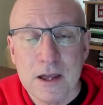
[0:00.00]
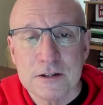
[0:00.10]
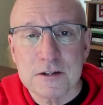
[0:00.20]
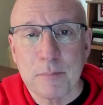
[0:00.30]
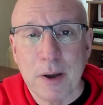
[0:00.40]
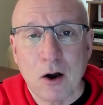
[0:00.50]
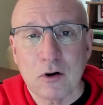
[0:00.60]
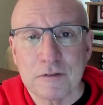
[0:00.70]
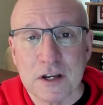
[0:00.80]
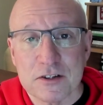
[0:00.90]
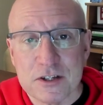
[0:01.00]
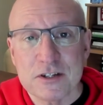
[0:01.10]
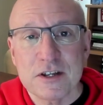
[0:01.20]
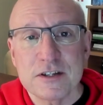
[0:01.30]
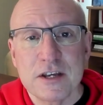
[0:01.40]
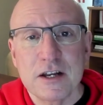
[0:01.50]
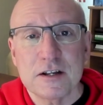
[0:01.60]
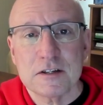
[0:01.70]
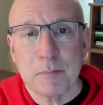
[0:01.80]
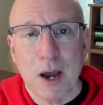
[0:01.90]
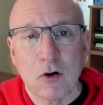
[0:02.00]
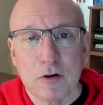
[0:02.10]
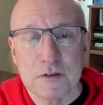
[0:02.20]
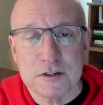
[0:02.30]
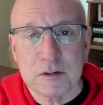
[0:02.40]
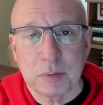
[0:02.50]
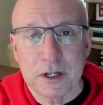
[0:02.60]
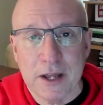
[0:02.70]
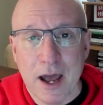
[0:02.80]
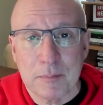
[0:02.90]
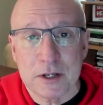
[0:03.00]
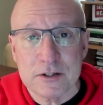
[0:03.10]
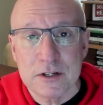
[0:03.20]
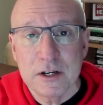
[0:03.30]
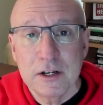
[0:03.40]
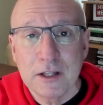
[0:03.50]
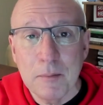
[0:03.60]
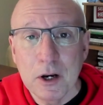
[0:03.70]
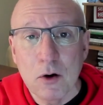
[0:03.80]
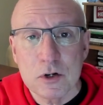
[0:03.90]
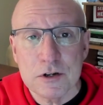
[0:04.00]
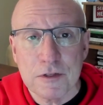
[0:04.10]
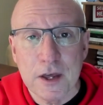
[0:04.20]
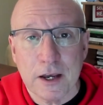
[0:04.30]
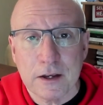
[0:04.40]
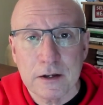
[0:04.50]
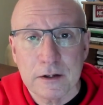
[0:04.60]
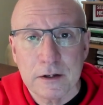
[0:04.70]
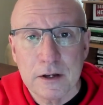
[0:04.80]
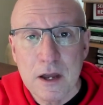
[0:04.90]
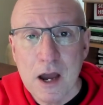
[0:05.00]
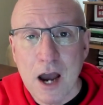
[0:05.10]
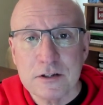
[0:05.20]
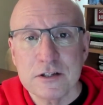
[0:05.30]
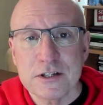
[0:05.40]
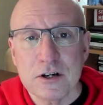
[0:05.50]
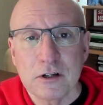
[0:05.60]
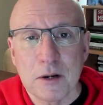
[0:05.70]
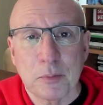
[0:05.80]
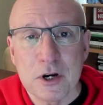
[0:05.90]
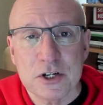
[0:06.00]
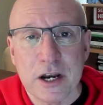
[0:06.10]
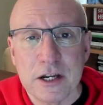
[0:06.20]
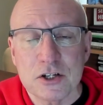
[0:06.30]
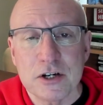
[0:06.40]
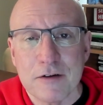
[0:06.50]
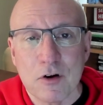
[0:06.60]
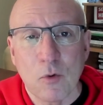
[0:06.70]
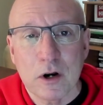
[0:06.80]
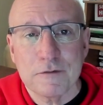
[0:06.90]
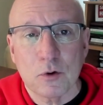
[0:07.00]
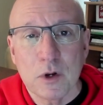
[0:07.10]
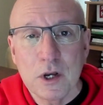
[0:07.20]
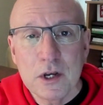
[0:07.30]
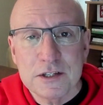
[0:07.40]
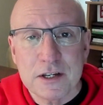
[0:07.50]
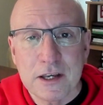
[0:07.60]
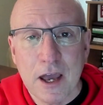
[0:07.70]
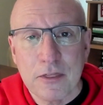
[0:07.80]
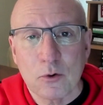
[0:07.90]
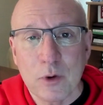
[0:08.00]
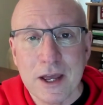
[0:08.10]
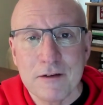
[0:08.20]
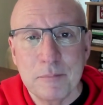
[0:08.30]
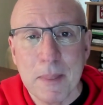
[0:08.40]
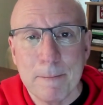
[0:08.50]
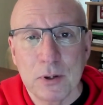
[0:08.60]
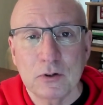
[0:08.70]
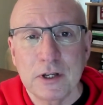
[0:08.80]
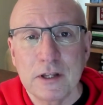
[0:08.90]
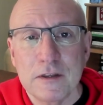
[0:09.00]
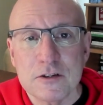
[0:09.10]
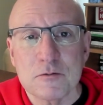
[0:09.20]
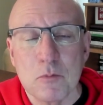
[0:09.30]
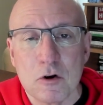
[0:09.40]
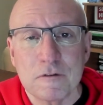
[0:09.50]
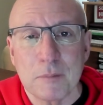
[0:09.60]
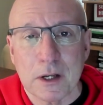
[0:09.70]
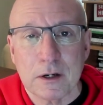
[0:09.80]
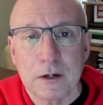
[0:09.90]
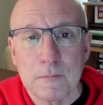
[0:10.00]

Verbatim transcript: It's the power of consistency and it's the power of disciplined habits. Let me know what you think. I sincerely appreciate each and every one of you. Together, we have been building this movement.